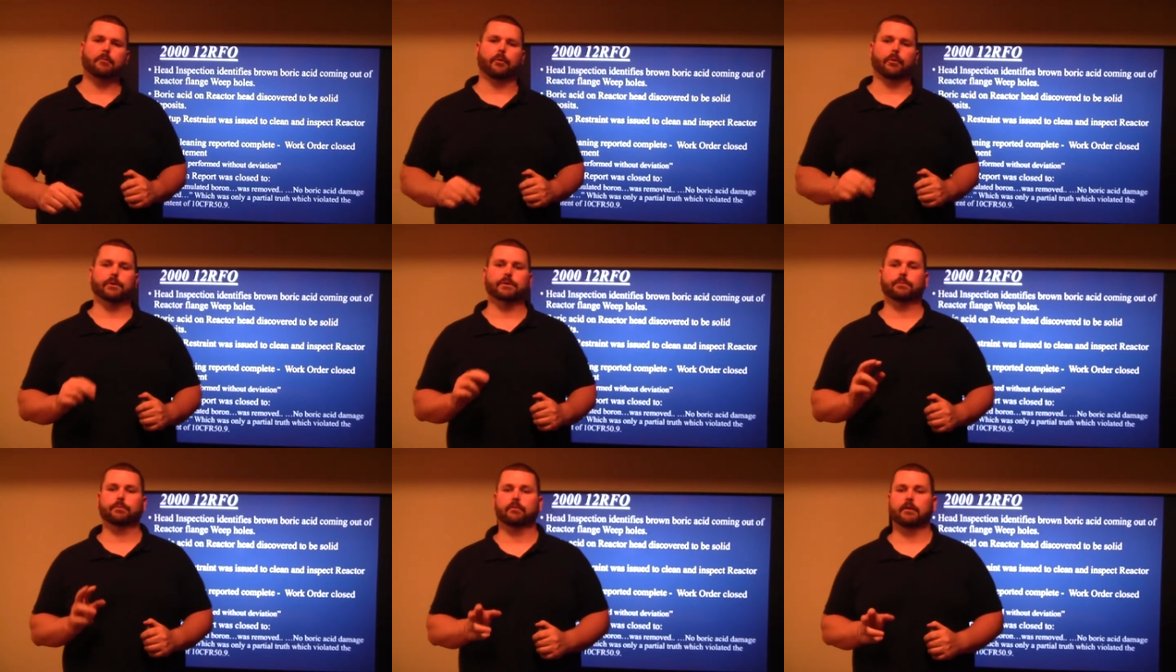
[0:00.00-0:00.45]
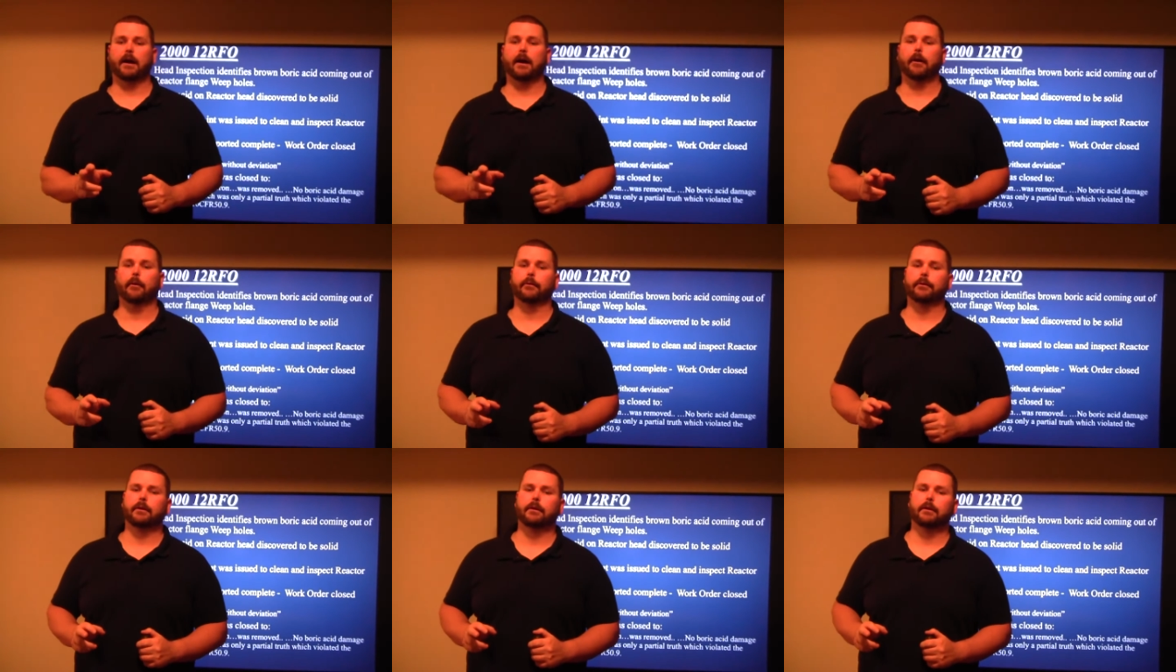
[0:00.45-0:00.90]
anymore, it's
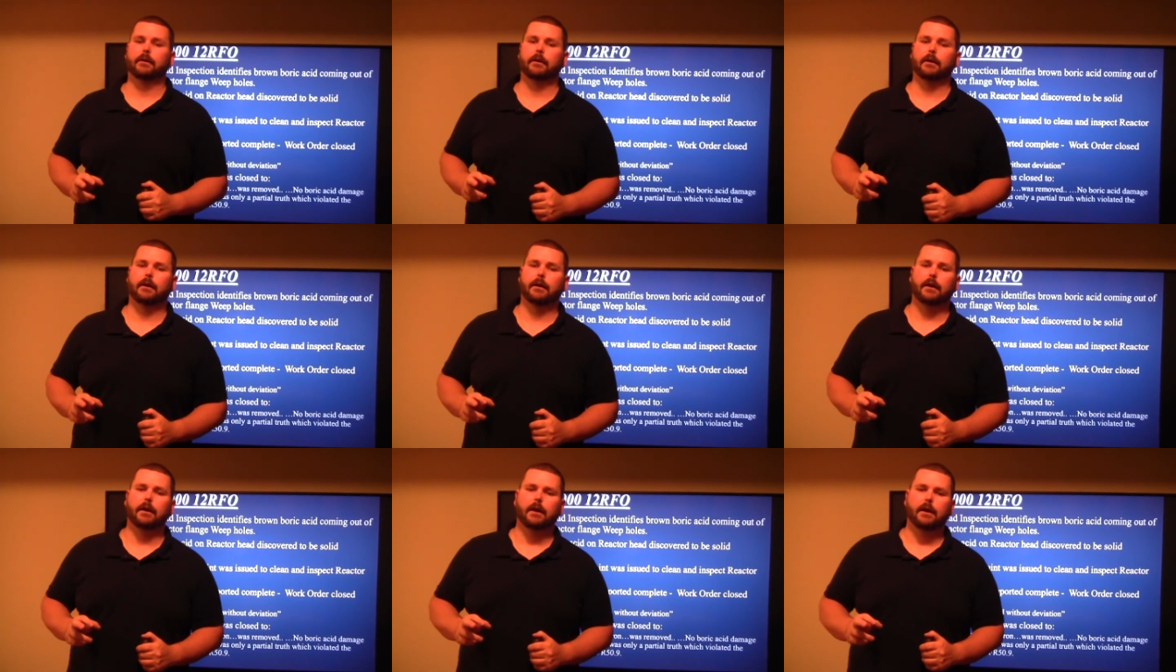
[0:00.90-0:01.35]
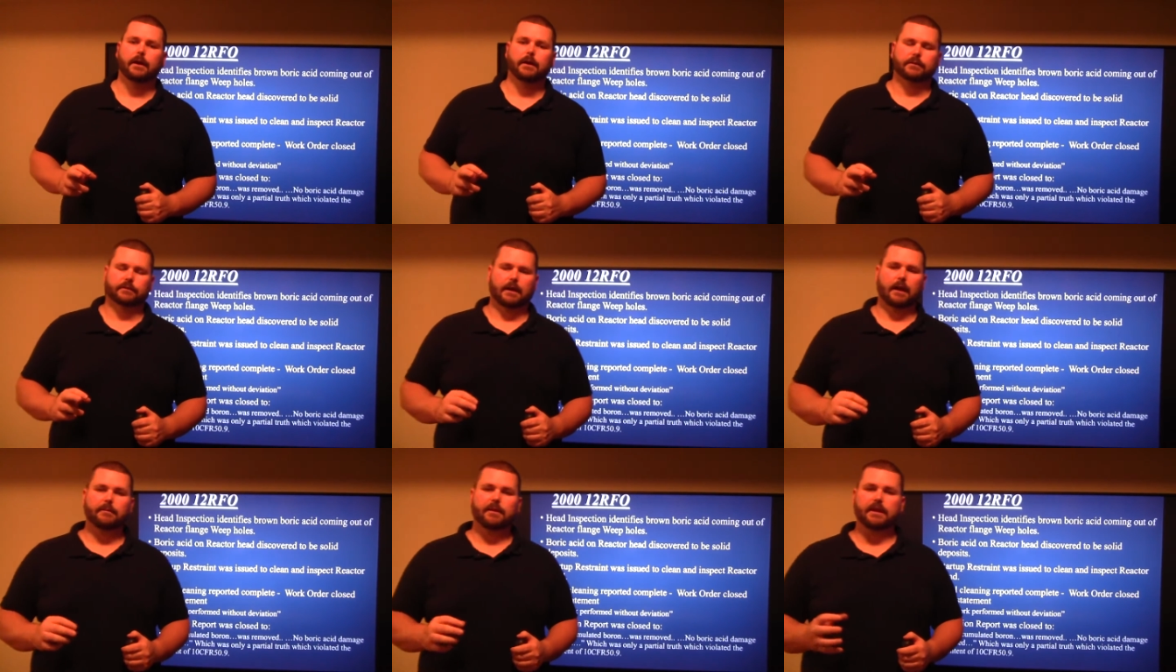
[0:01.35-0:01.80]
brown.
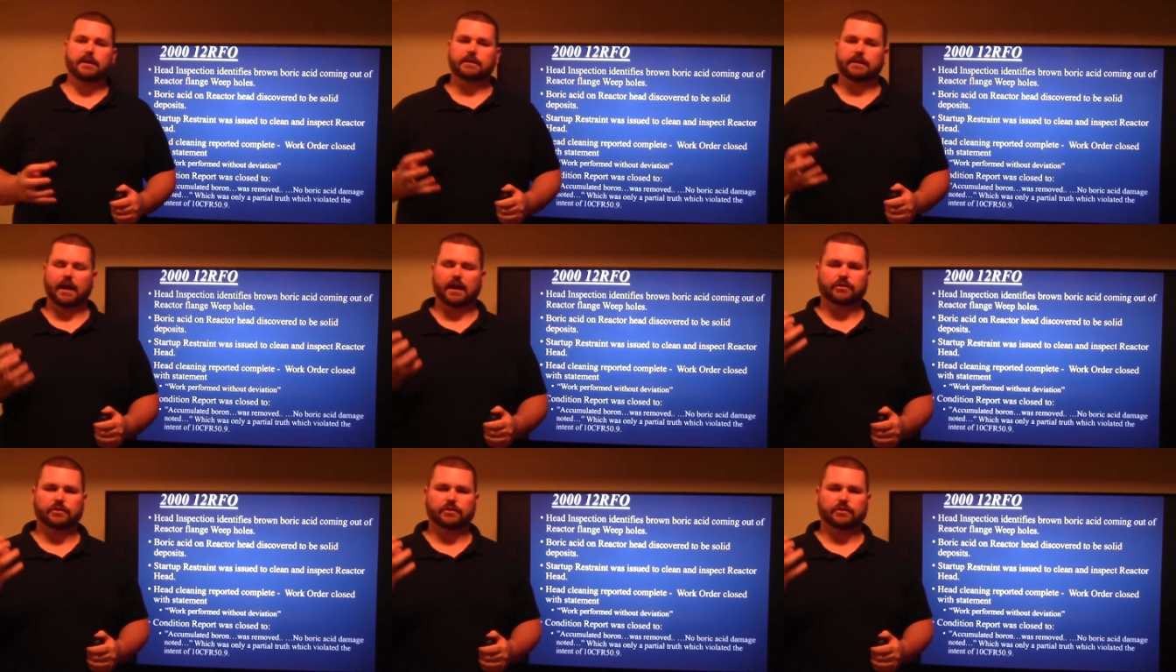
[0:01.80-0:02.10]
So that means